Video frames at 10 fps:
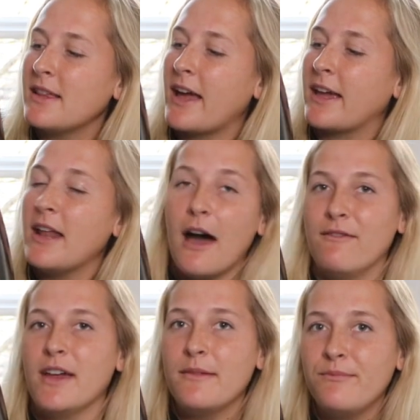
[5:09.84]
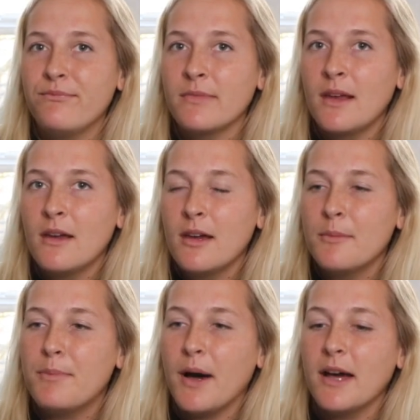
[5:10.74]
like an oven,
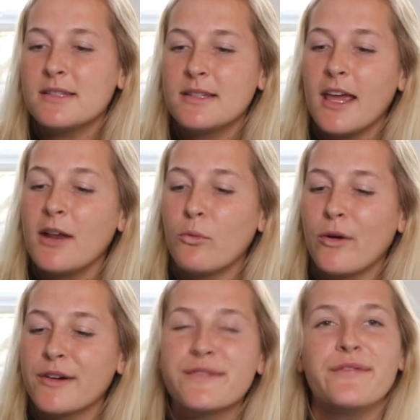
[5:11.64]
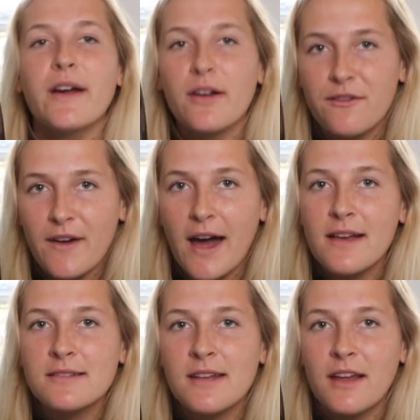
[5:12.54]
but it works very
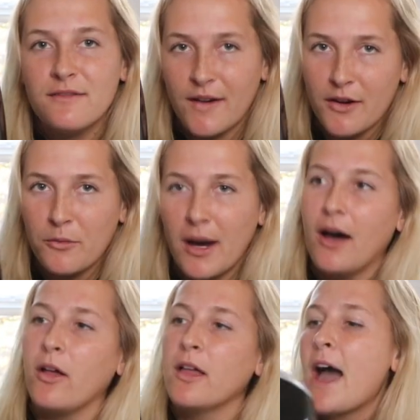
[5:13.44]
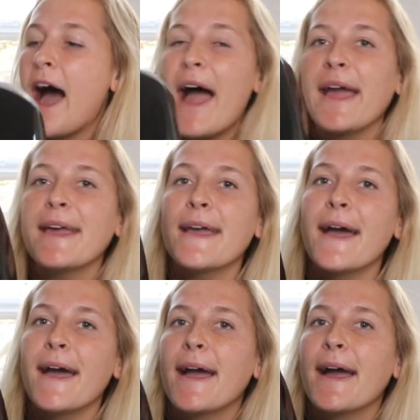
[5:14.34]
fast and very well. I
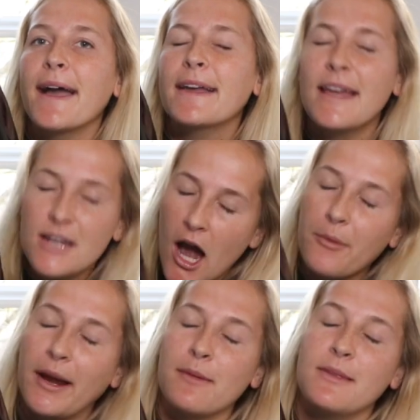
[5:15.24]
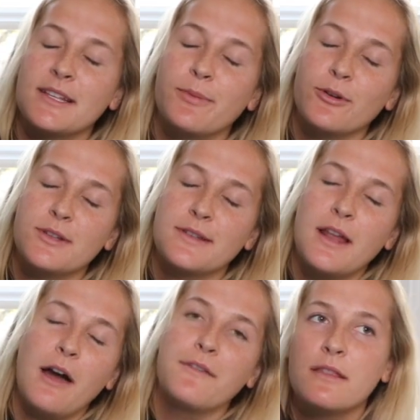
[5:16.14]
cannot recommend this purchase
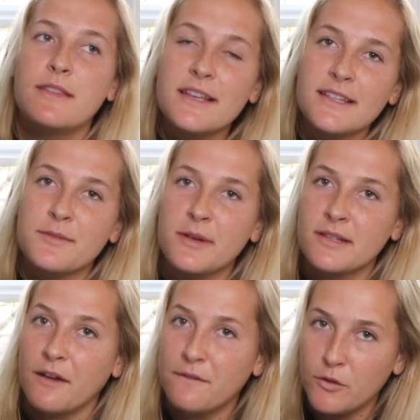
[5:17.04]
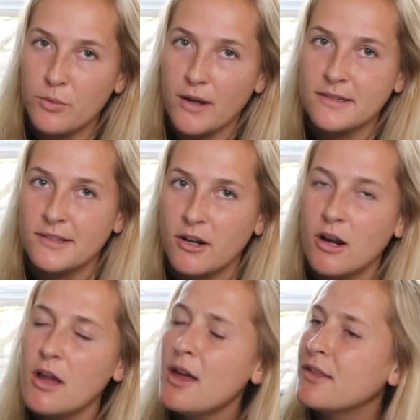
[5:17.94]
enough. This, as well as like a food
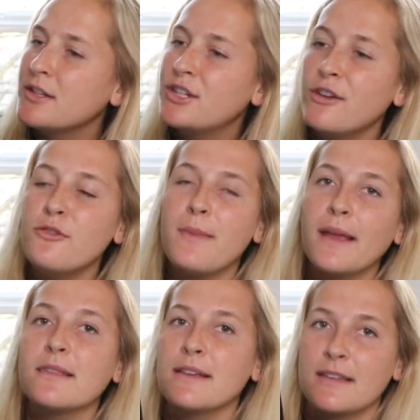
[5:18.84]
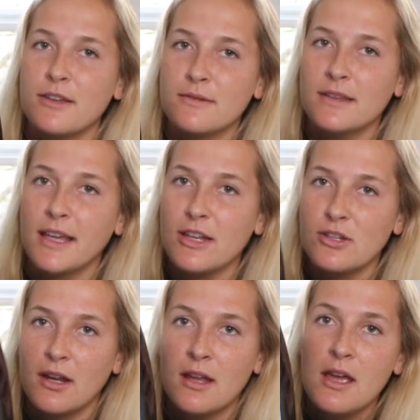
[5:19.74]
processor, the two main things I use in the
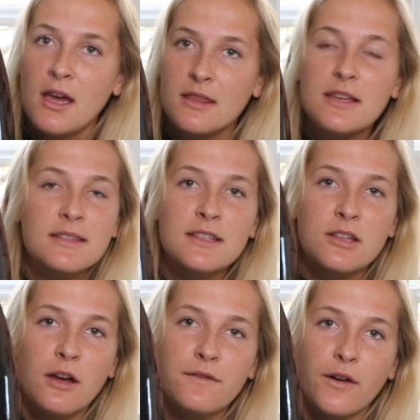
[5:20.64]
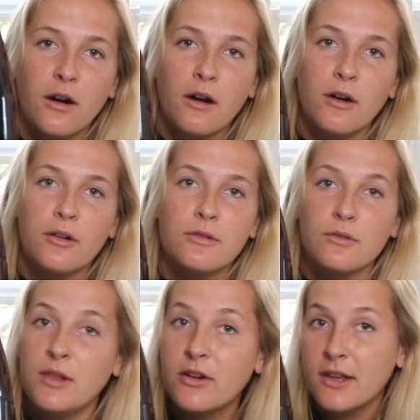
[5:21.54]
kitchen. This is good for
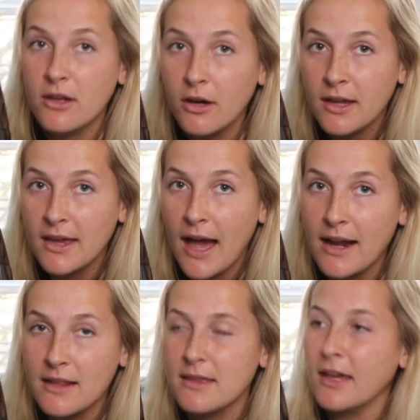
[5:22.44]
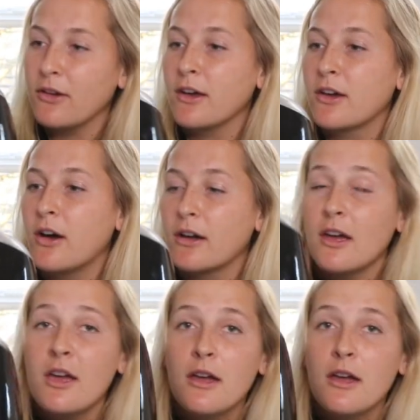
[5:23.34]
literally cooking anything. You can cook,